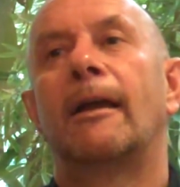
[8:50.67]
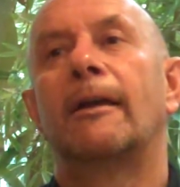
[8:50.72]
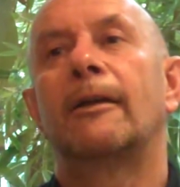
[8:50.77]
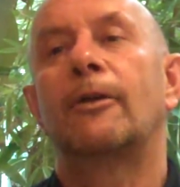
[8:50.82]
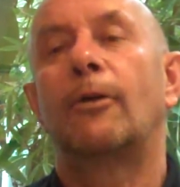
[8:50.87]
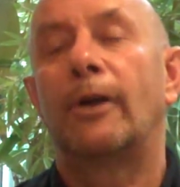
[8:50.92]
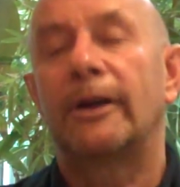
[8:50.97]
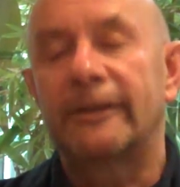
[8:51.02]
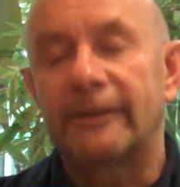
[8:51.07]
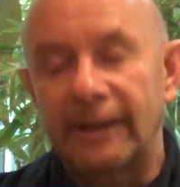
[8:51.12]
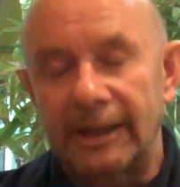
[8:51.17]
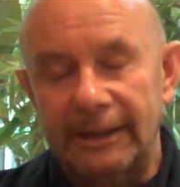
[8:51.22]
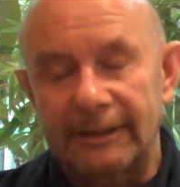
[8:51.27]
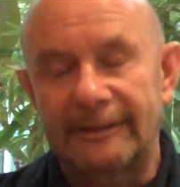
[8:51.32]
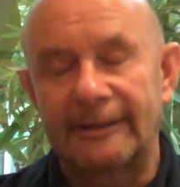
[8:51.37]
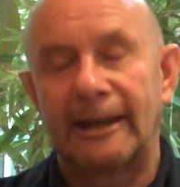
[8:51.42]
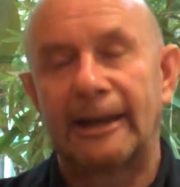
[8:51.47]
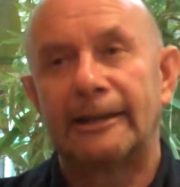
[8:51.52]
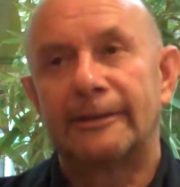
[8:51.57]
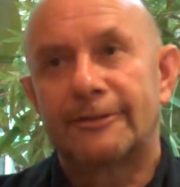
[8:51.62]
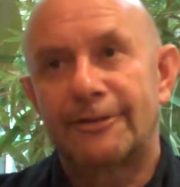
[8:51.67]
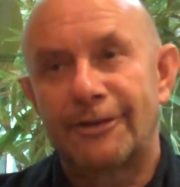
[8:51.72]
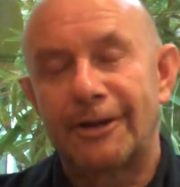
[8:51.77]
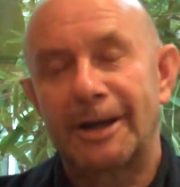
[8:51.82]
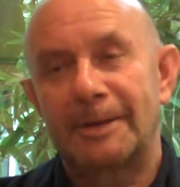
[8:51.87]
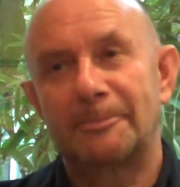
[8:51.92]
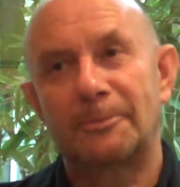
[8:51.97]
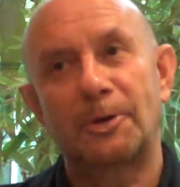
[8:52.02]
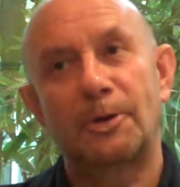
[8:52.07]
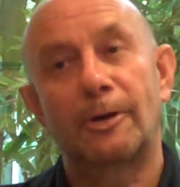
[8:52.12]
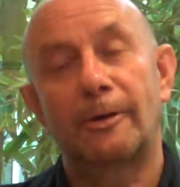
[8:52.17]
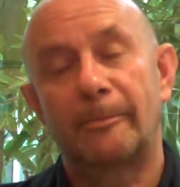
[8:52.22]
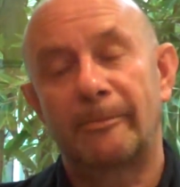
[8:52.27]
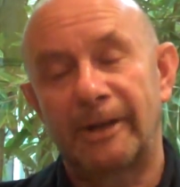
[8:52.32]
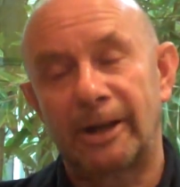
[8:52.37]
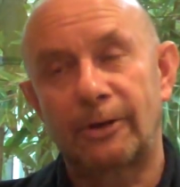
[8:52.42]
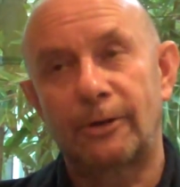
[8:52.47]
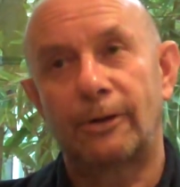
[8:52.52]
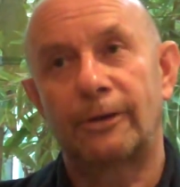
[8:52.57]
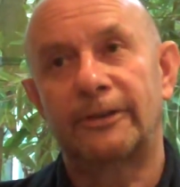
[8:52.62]
quite an eccentric book
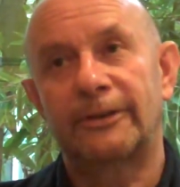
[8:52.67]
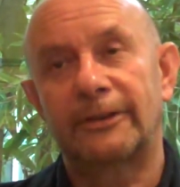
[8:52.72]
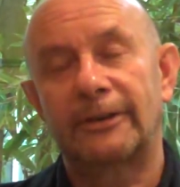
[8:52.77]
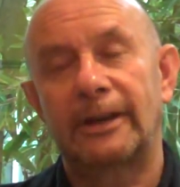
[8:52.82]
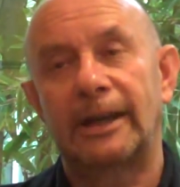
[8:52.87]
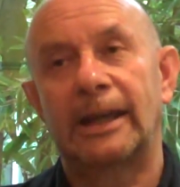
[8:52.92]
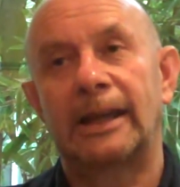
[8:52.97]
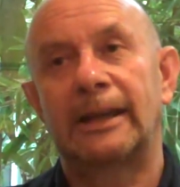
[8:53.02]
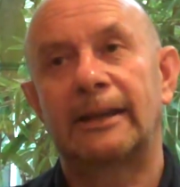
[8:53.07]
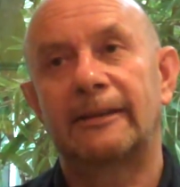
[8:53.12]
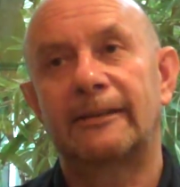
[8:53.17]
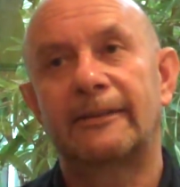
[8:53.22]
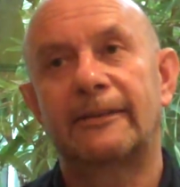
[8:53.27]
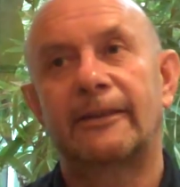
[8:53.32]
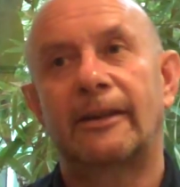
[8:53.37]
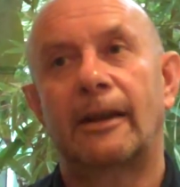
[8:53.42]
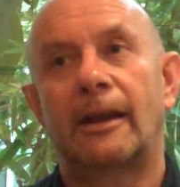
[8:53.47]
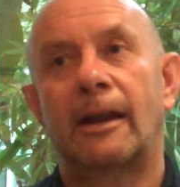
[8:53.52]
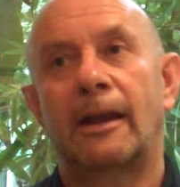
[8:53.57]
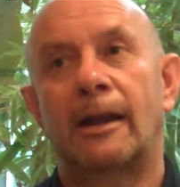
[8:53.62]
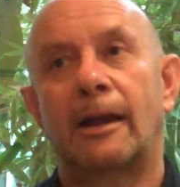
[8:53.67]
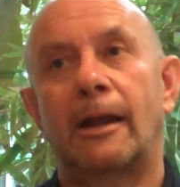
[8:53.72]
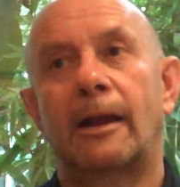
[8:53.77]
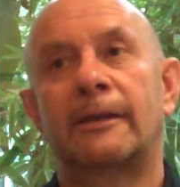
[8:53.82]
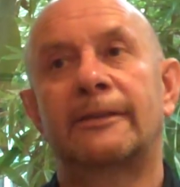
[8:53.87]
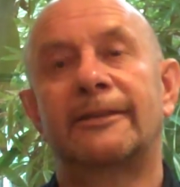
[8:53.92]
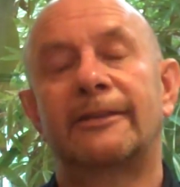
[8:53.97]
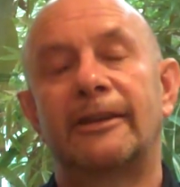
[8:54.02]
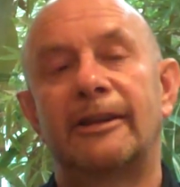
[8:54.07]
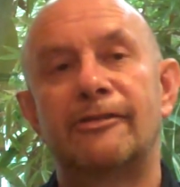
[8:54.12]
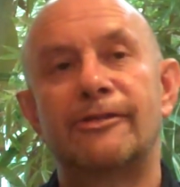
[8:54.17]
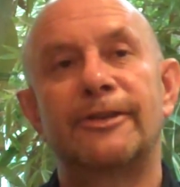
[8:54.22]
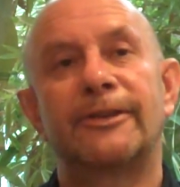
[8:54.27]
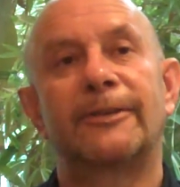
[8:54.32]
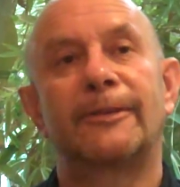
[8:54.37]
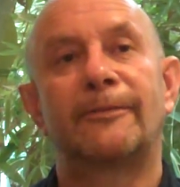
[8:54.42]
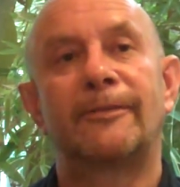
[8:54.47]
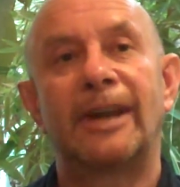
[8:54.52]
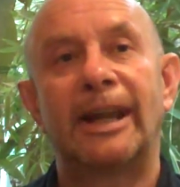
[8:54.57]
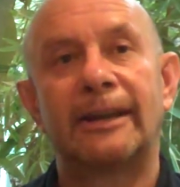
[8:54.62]
because it's a series
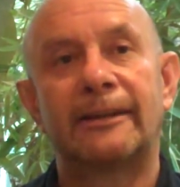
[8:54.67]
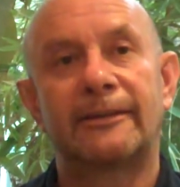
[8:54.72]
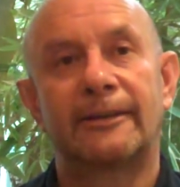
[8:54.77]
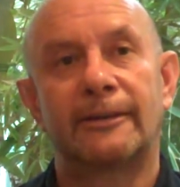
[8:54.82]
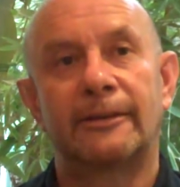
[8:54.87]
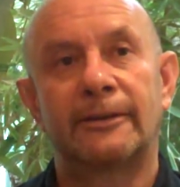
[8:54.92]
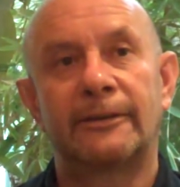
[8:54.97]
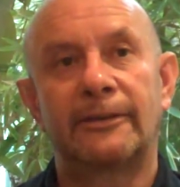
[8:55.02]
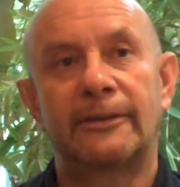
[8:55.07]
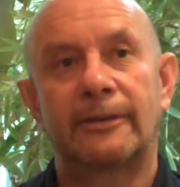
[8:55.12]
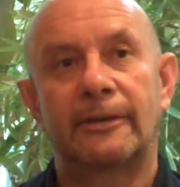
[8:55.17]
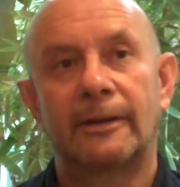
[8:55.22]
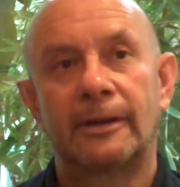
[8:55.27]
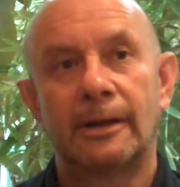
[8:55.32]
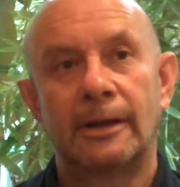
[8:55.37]
of letters,